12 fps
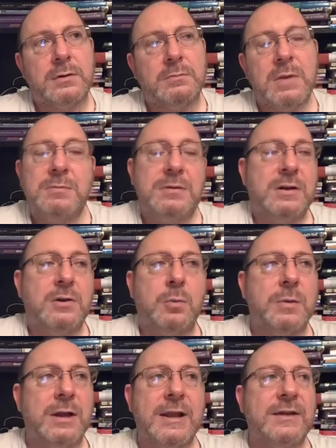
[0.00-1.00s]
maybe a little
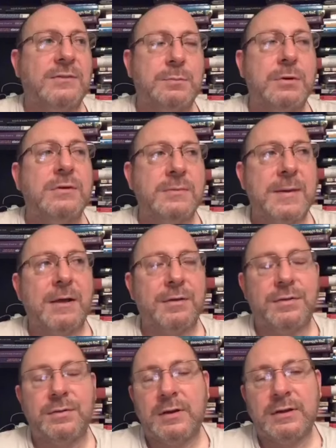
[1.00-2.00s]
bit less, but it's about,
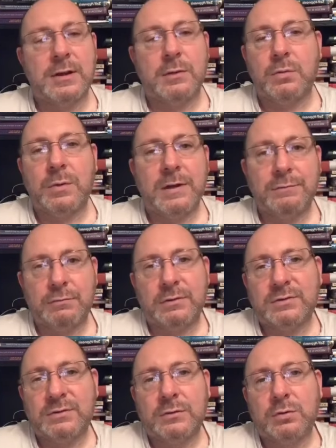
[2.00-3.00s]
you know, whatever, it's
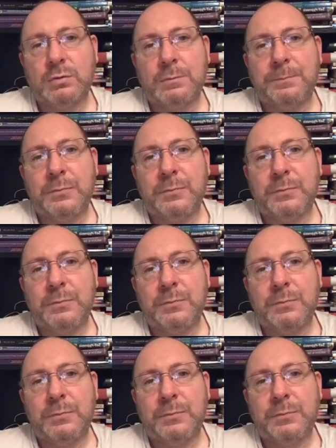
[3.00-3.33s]
still